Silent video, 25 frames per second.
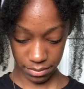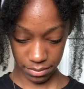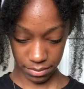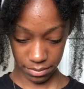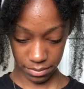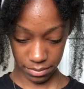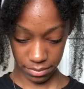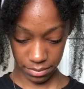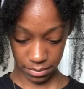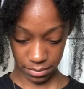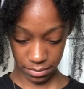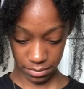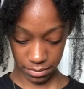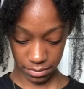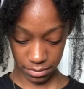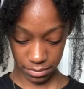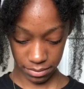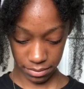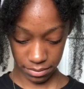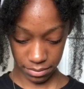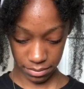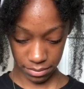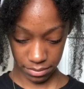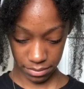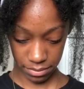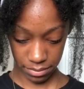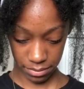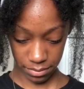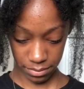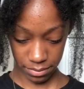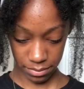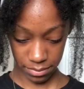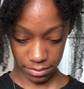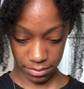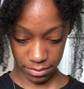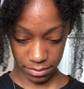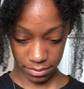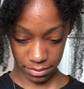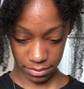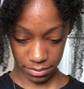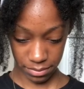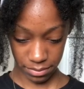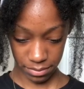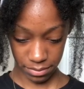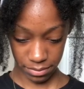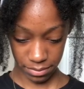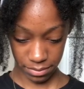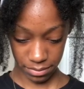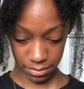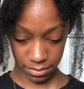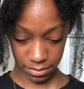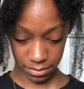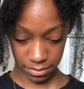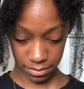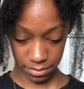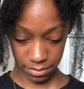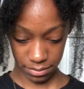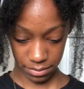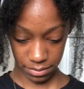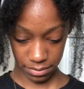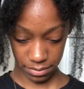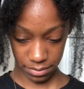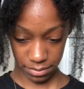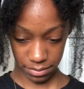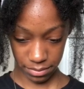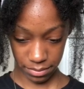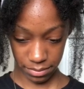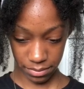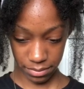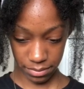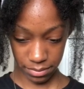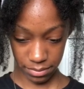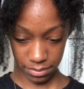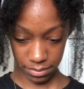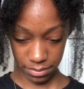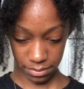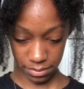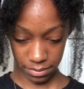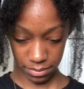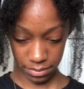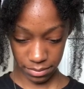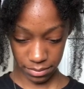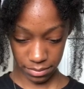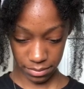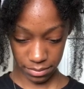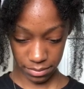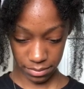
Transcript: No one is speaking in this clip.